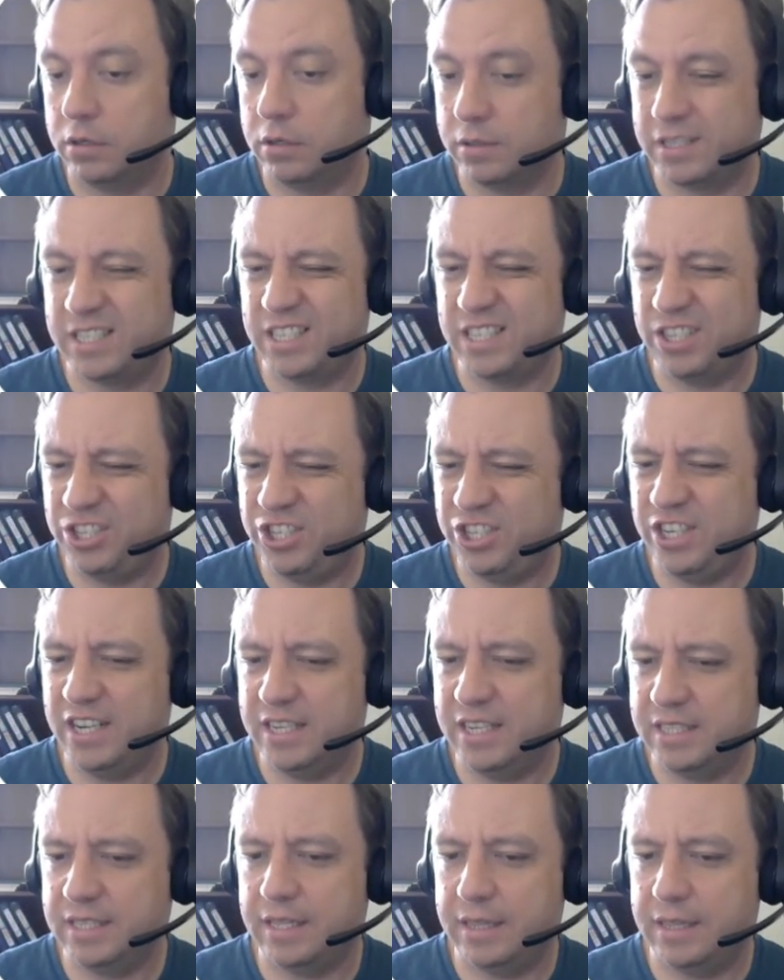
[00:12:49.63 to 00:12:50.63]

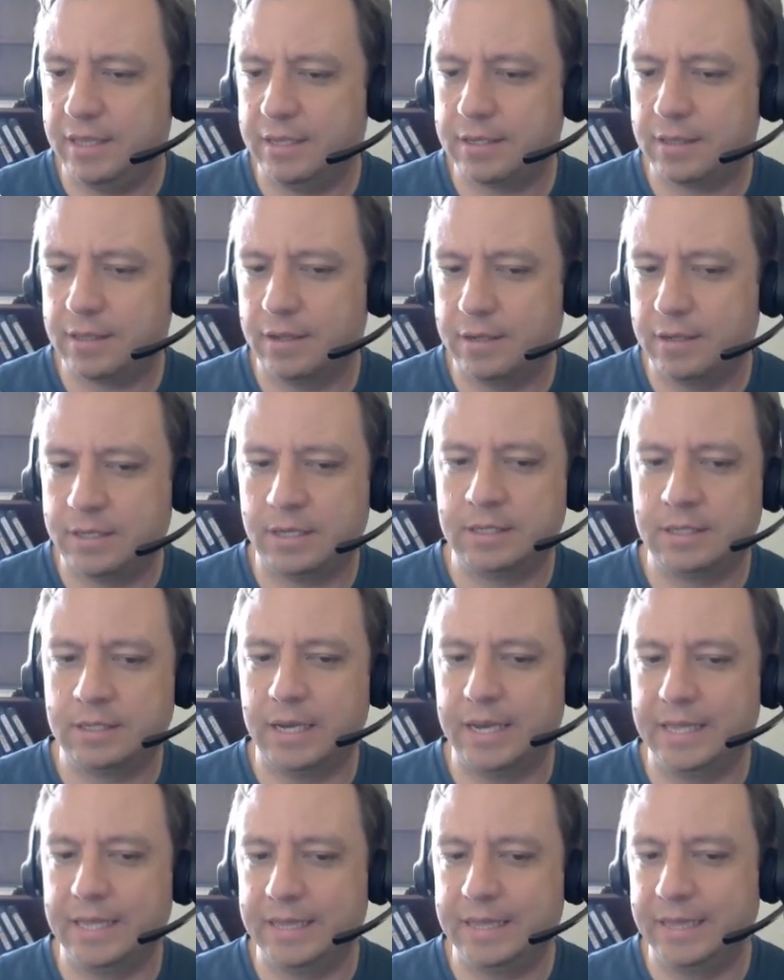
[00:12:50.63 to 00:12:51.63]
suggests that these clusters
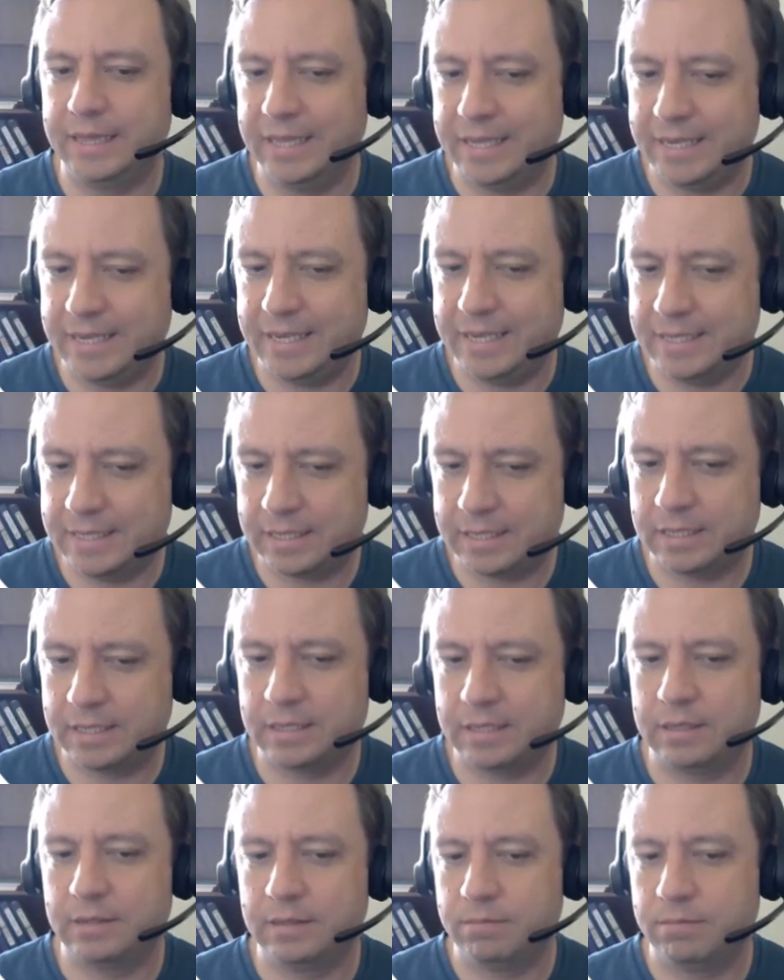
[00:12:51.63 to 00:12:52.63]
are at
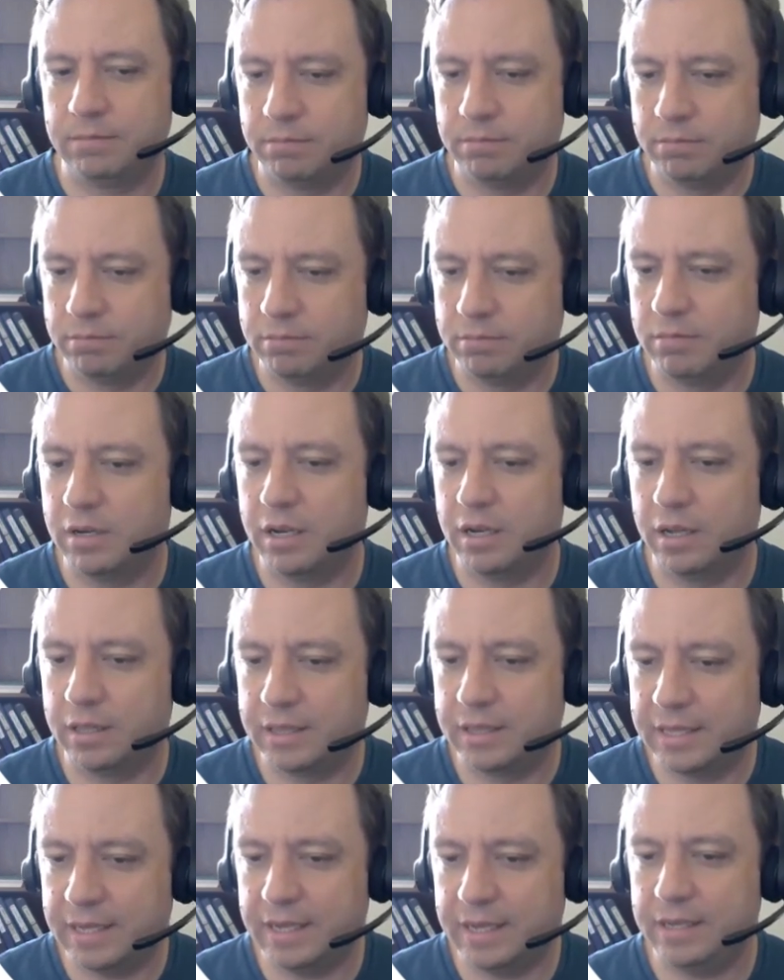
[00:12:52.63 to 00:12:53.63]
least
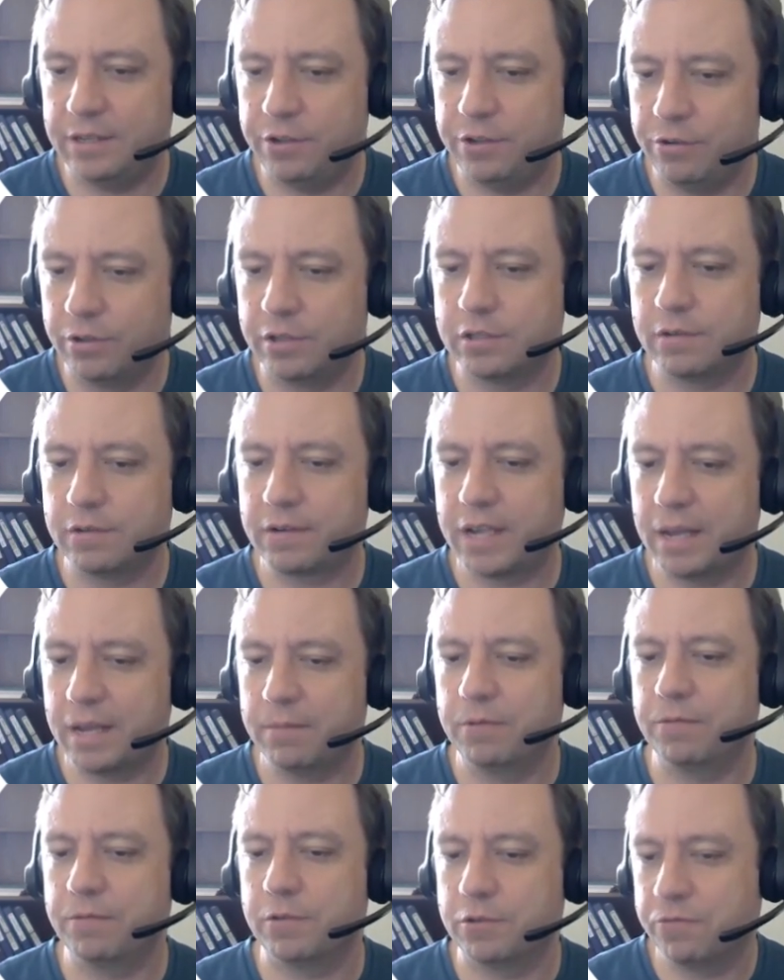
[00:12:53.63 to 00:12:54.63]
10 units of
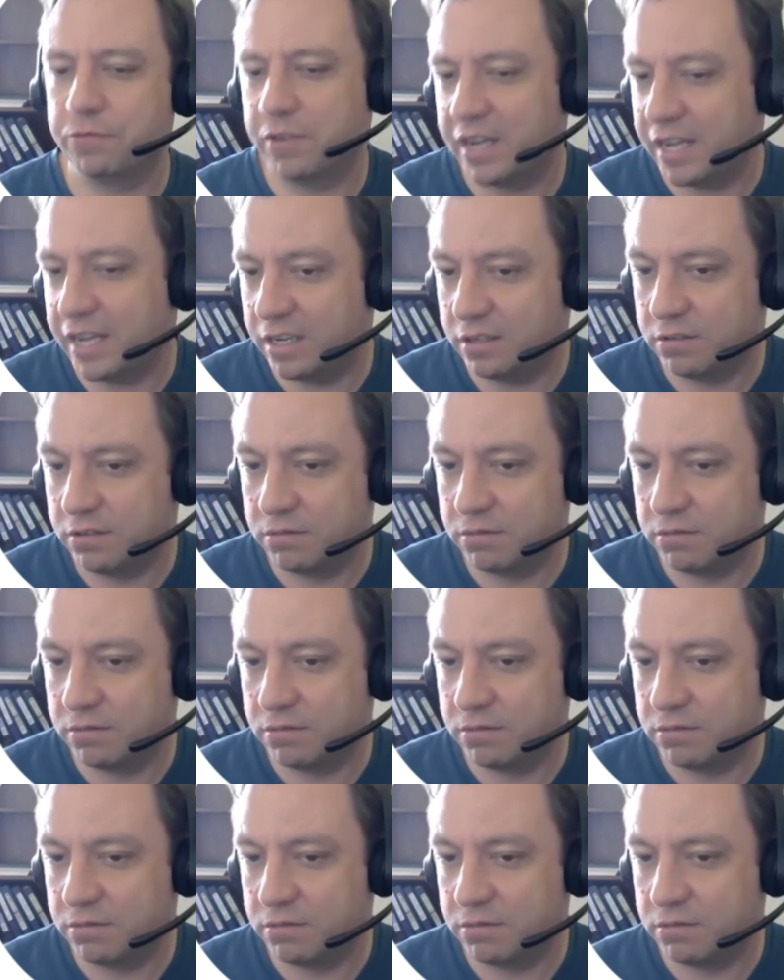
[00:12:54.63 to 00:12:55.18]
cadmium phosphide